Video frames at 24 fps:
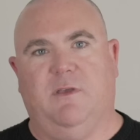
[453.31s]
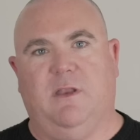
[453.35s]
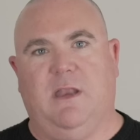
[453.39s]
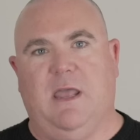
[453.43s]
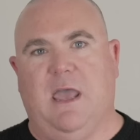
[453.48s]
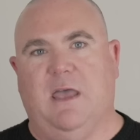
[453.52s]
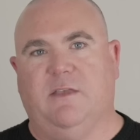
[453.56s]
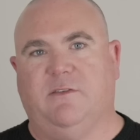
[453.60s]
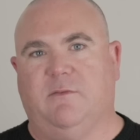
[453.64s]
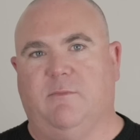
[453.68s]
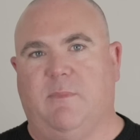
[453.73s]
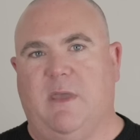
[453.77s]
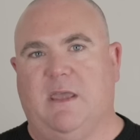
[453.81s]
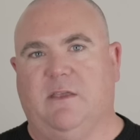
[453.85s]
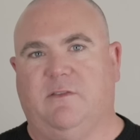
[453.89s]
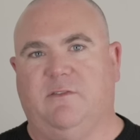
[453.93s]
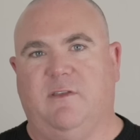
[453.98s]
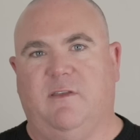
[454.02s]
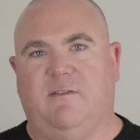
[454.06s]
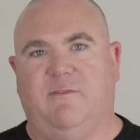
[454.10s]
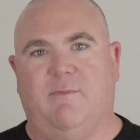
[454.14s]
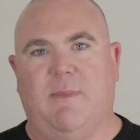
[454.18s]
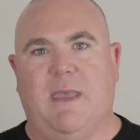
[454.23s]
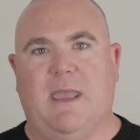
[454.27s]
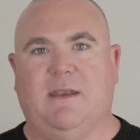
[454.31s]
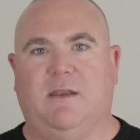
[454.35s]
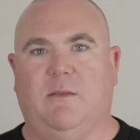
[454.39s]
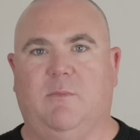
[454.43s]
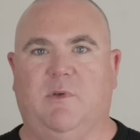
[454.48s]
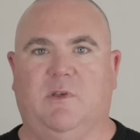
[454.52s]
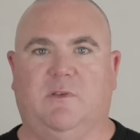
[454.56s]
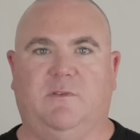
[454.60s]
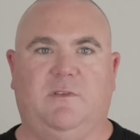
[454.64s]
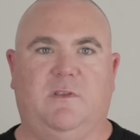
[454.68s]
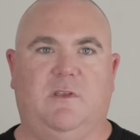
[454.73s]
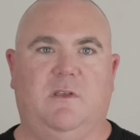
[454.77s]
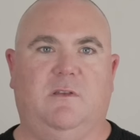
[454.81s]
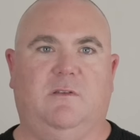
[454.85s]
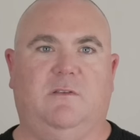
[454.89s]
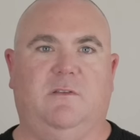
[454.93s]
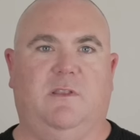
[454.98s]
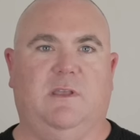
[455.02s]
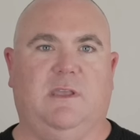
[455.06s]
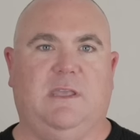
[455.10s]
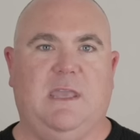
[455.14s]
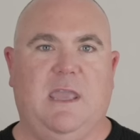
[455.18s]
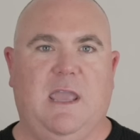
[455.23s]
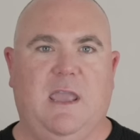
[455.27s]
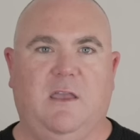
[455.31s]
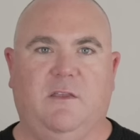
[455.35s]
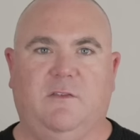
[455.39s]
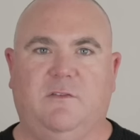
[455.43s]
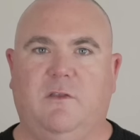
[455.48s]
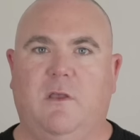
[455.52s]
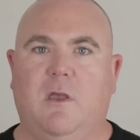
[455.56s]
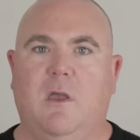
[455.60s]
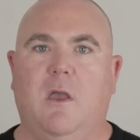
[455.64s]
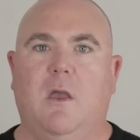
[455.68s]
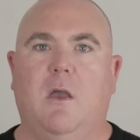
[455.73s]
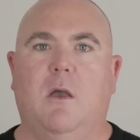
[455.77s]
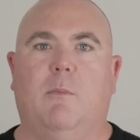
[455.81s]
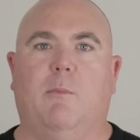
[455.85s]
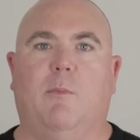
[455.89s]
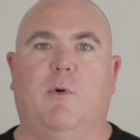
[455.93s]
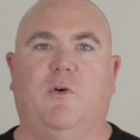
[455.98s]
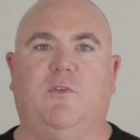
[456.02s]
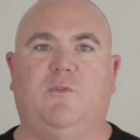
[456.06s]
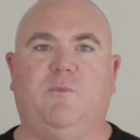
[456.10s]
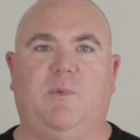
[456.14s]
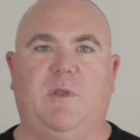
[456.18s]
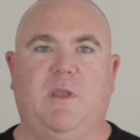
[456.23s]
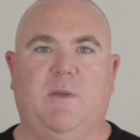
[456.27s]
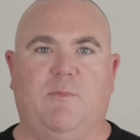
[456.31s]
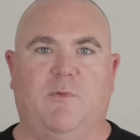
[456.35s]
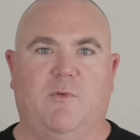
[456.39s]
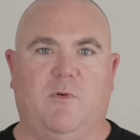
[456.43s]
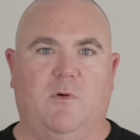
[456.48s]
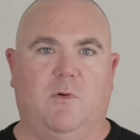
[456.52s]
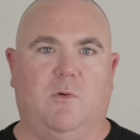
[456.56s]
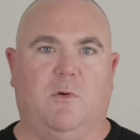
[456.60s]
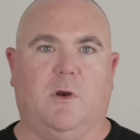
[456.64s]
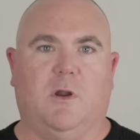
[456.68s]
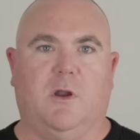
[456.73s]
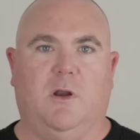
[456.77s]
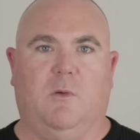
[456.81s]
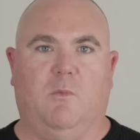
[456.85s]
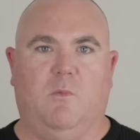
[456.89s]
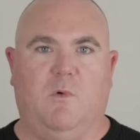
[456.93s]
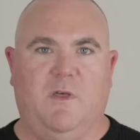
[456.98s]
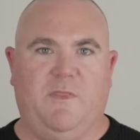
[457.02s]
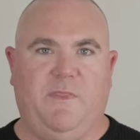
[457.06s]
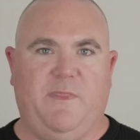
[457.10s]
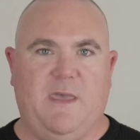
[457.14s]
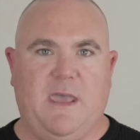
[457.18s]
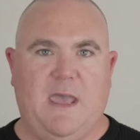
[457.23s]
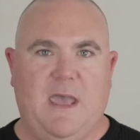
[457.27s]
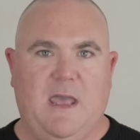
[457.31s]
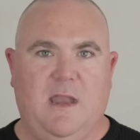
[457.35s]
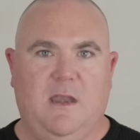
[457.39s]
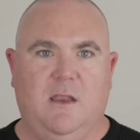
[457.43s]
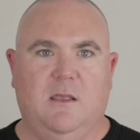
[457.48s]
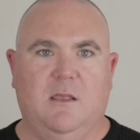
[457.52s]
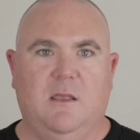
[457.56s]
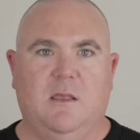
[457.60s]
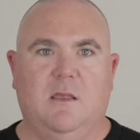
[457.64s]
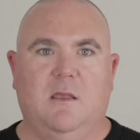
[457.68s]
It has a MagSafe magnet built into the case. Most people are gonna want that.